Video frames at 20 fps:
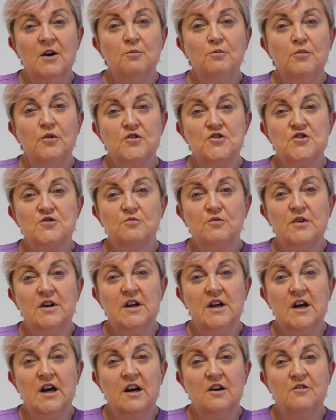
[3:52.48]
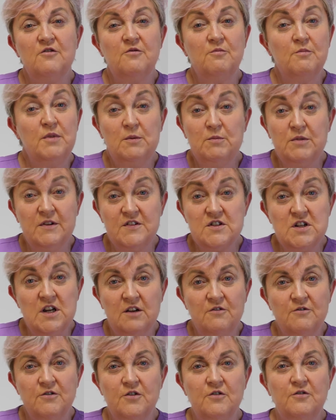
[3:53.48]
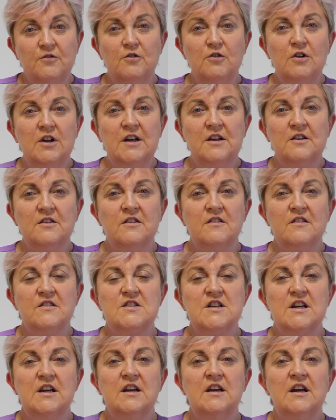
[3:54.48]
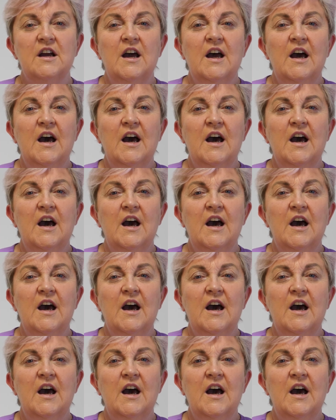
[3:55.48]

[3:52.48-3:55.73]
but we have people staying for the full length of stay,